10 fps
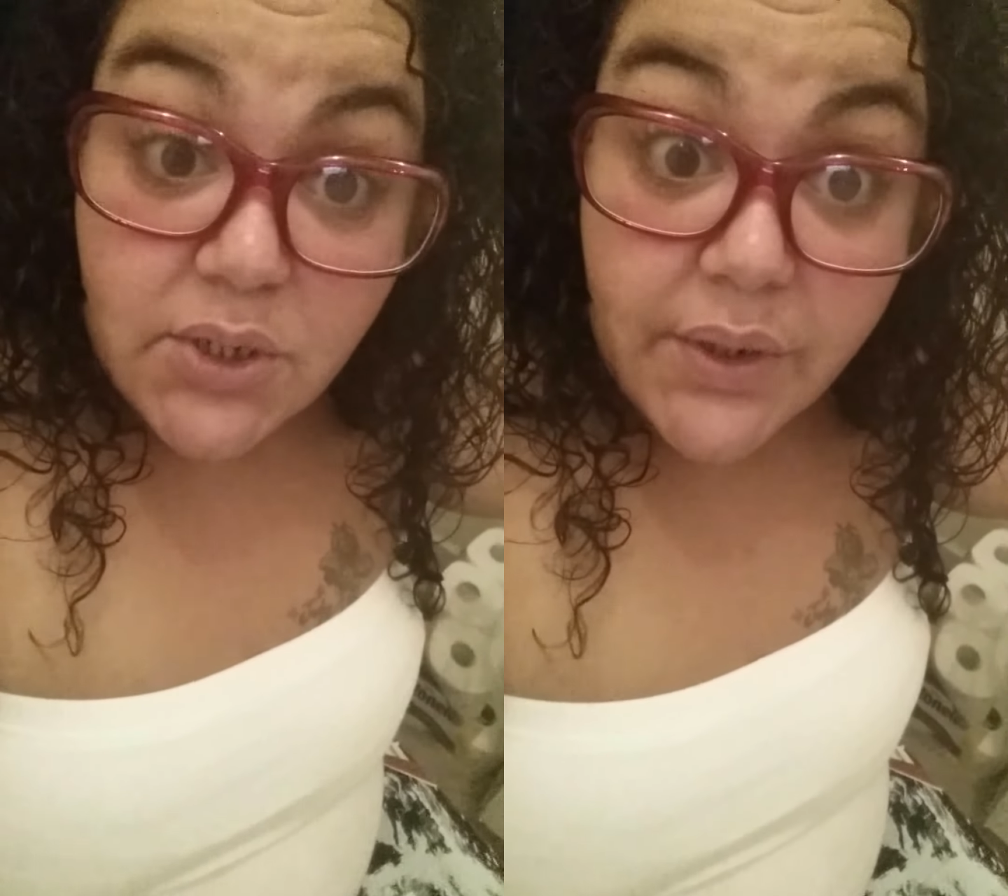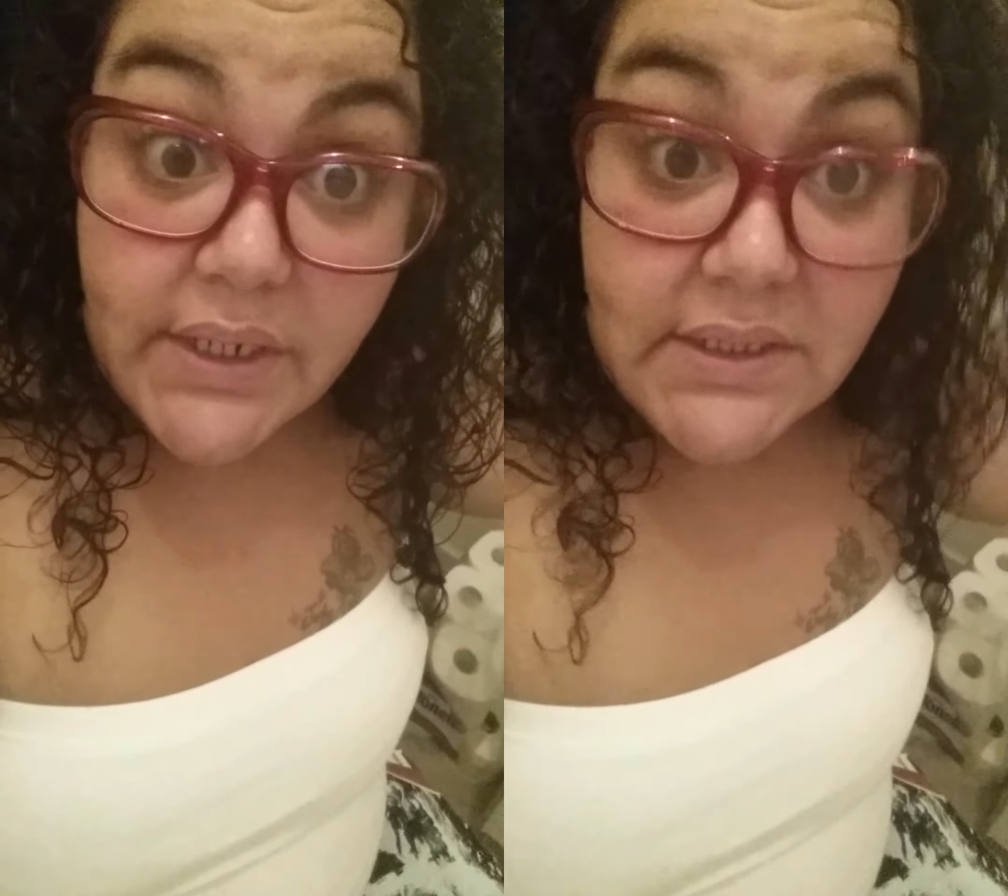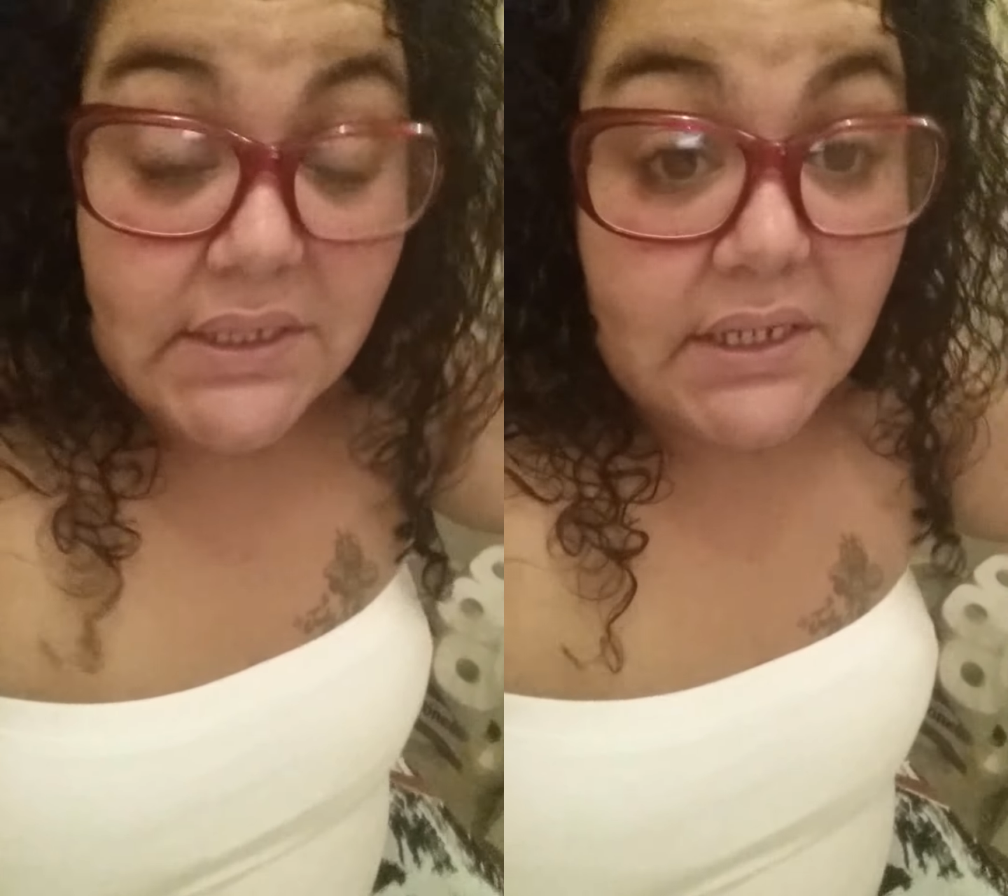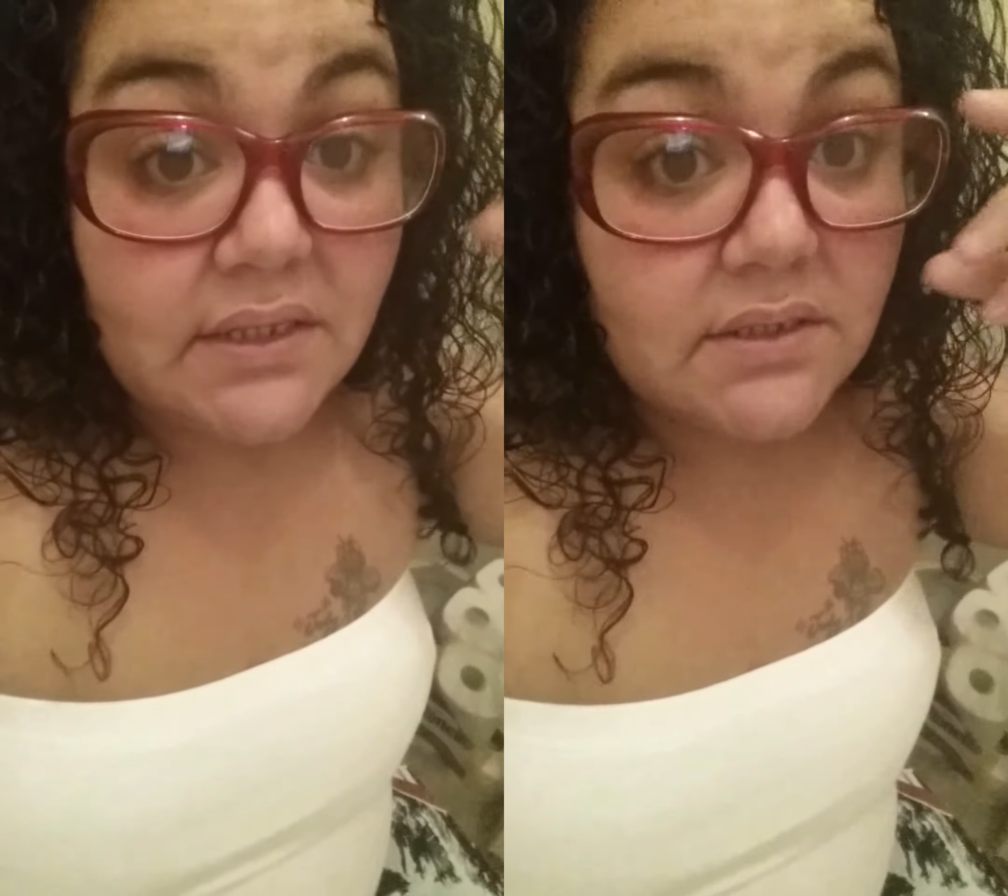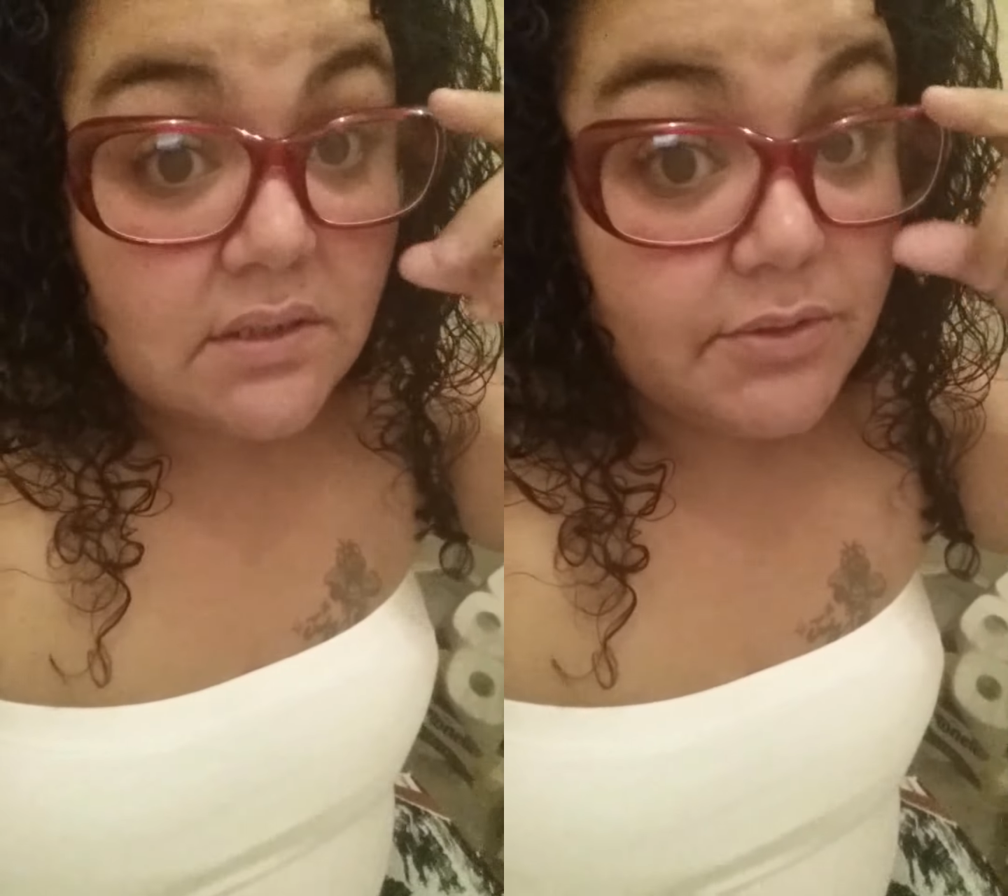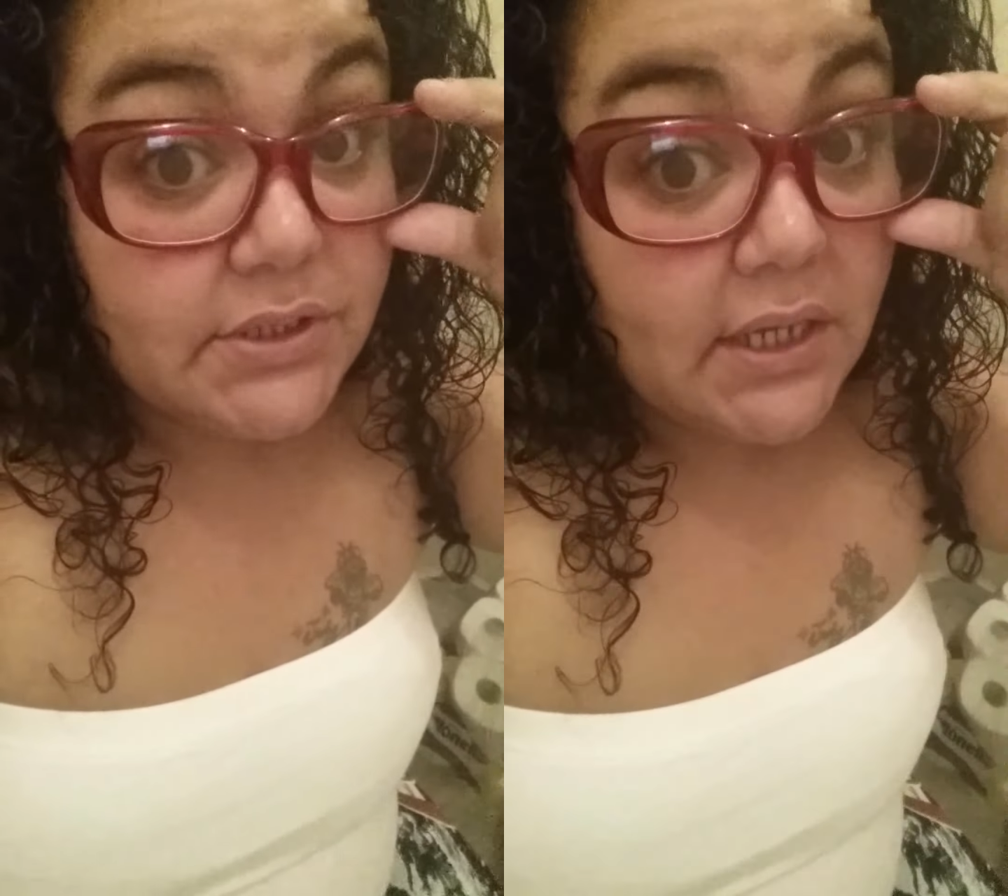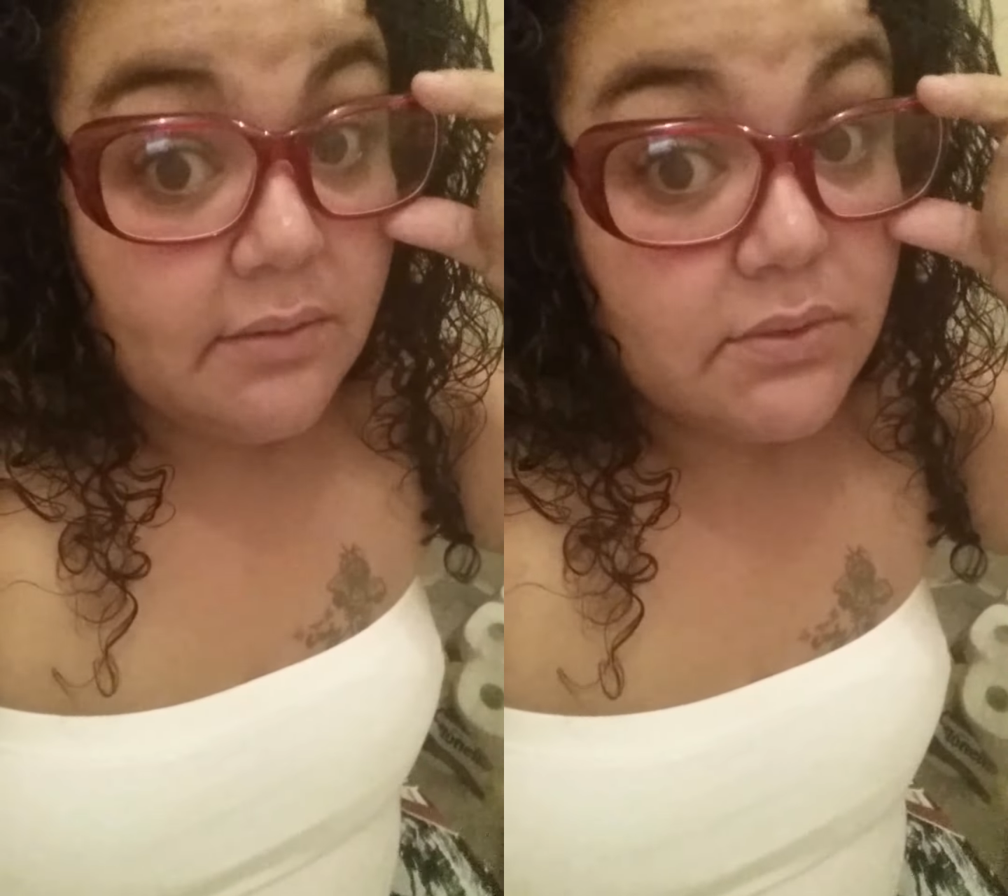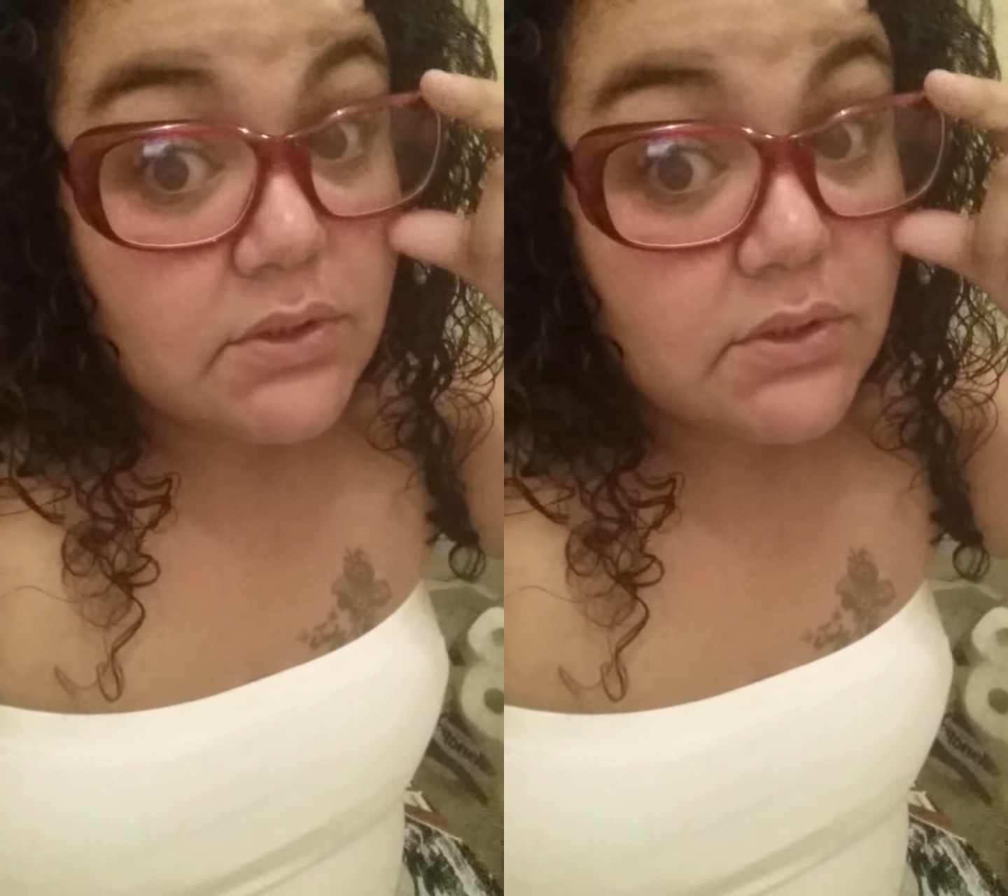crazy in the summertime.